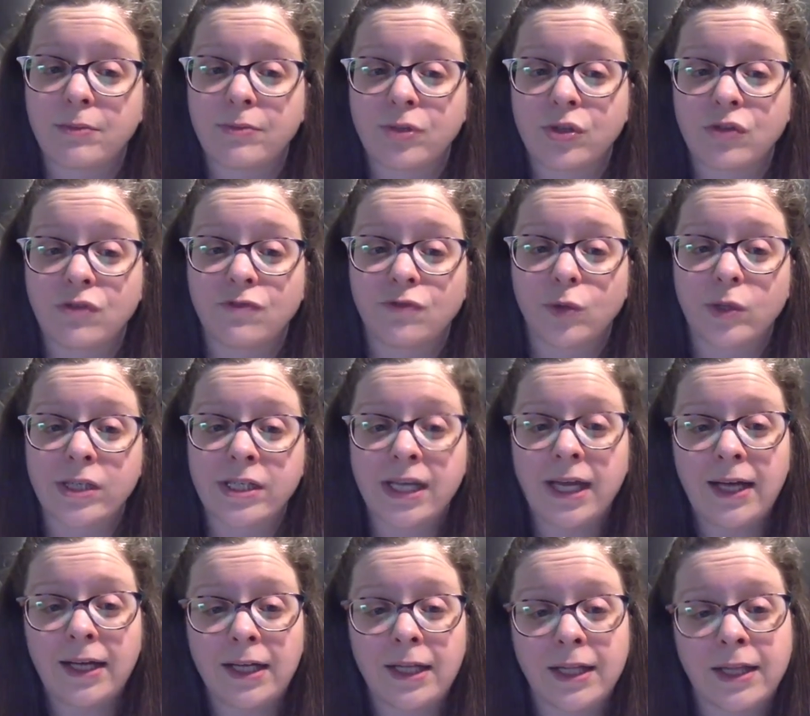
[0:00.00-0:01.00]
to
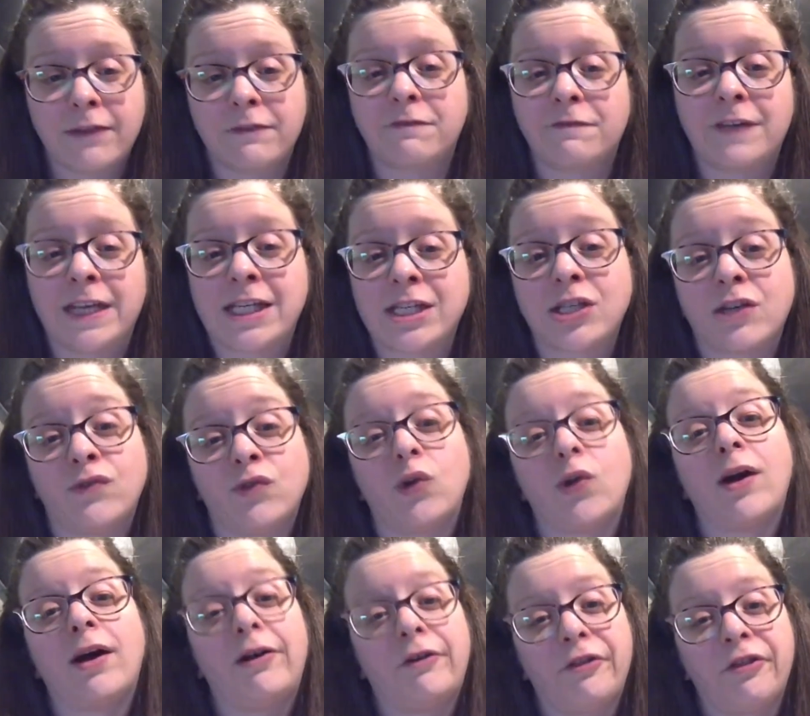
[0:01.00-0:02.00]
foretell the fate of your
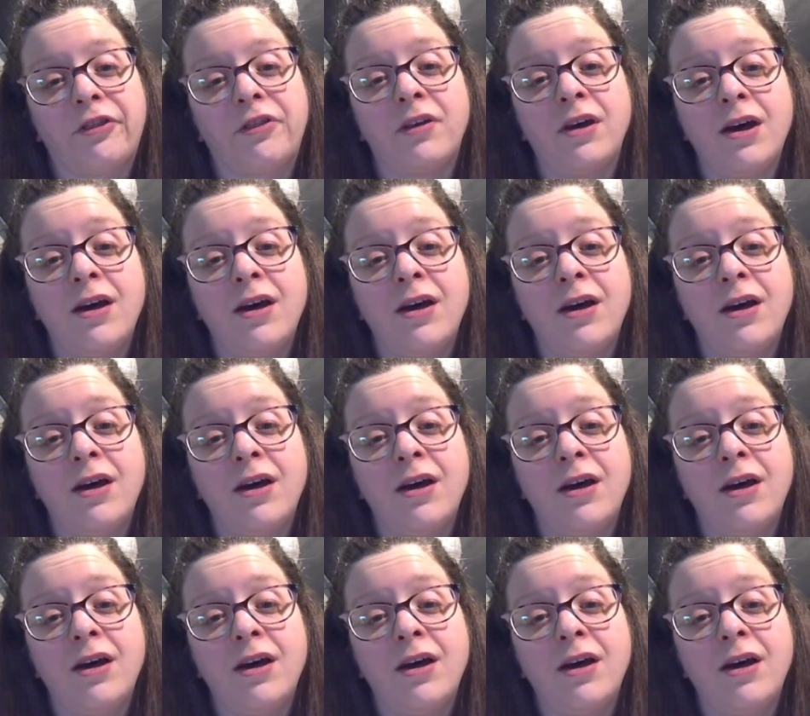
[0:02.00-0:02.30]
health.